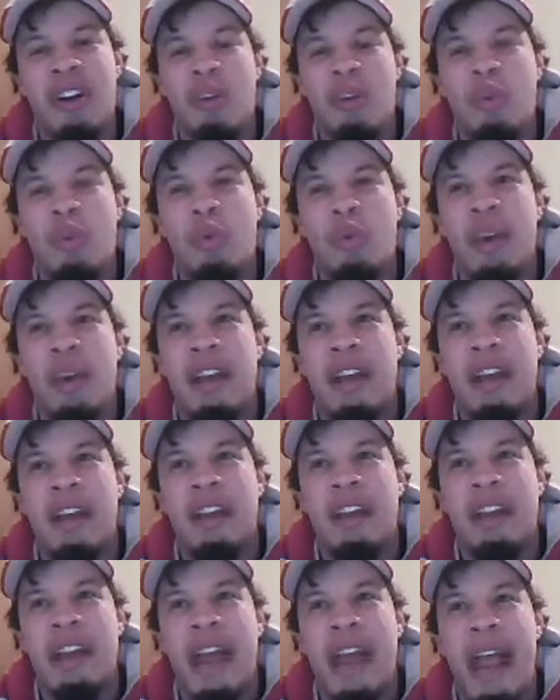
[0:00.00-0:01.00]

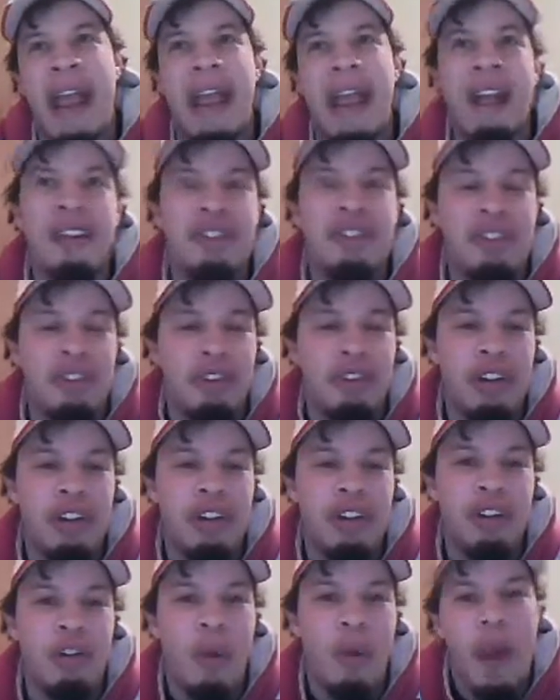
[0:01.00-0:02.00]
when
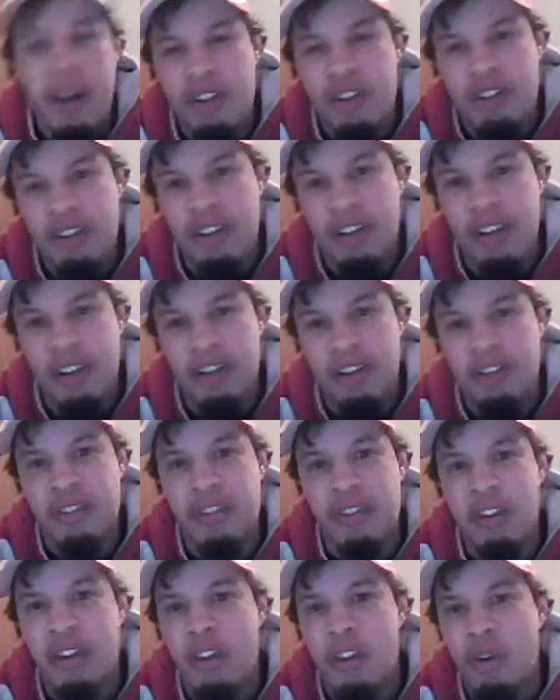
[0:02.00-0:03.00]
answering questions,
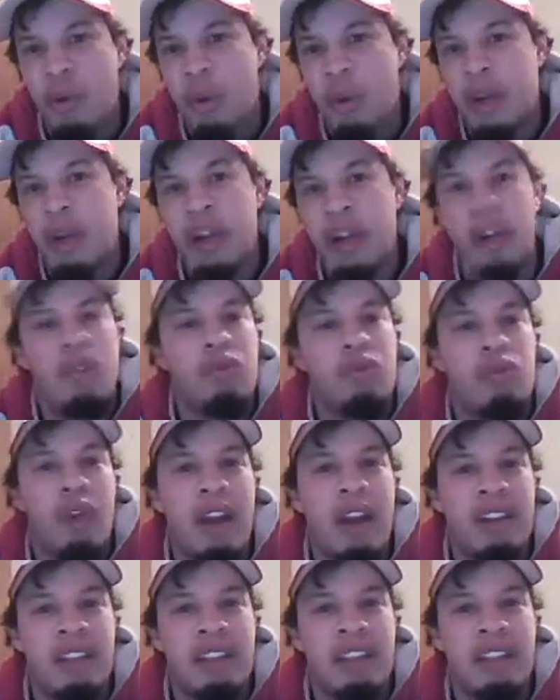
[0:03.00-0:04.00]
when
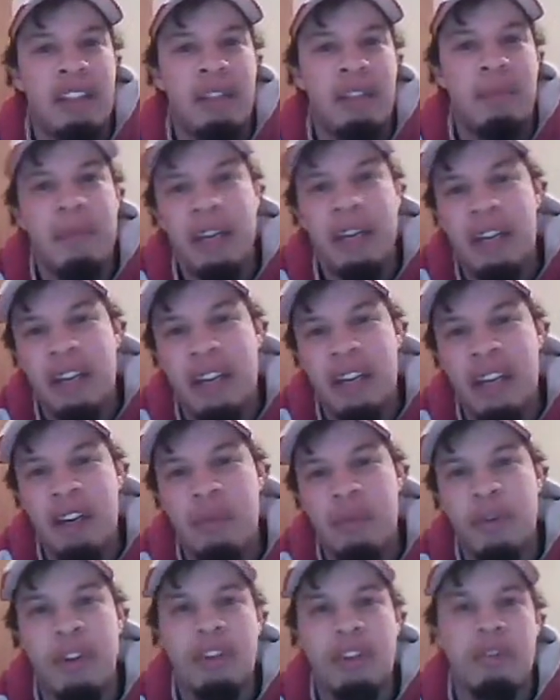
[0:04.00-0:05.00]
addressing the media,
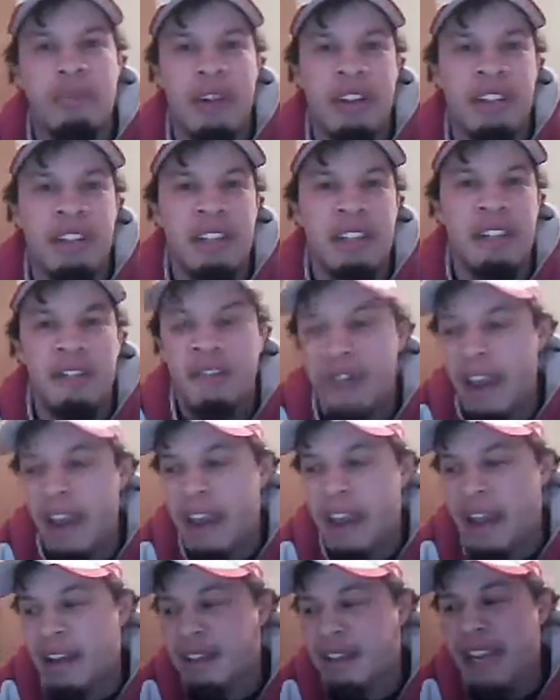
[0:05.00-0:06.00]
when addressing
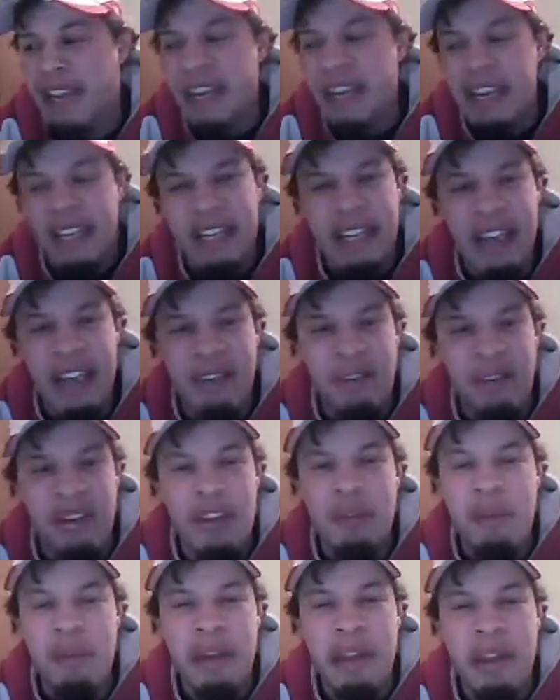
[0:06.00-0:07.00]
fans. He
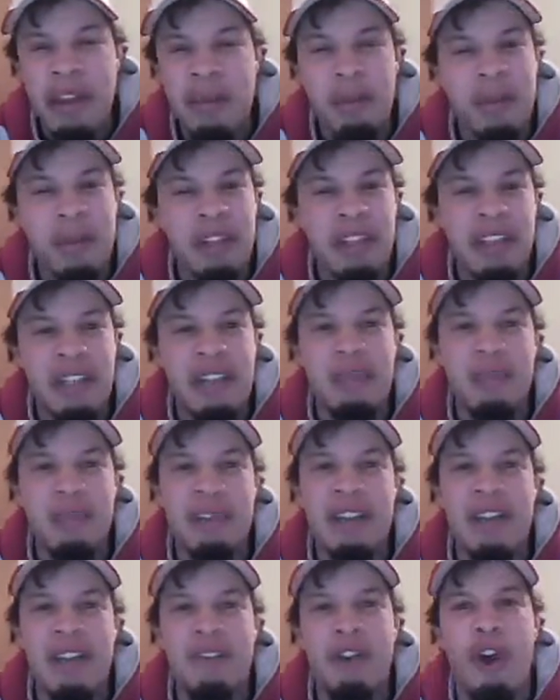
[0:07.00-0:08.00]
was
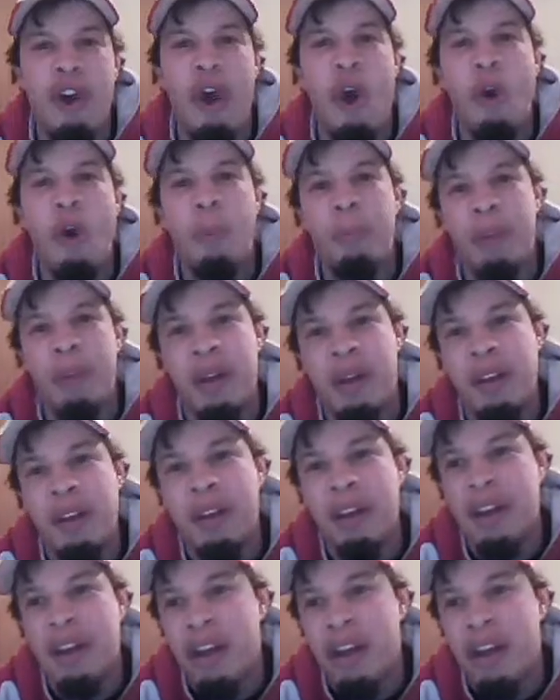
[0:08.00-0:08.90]
never open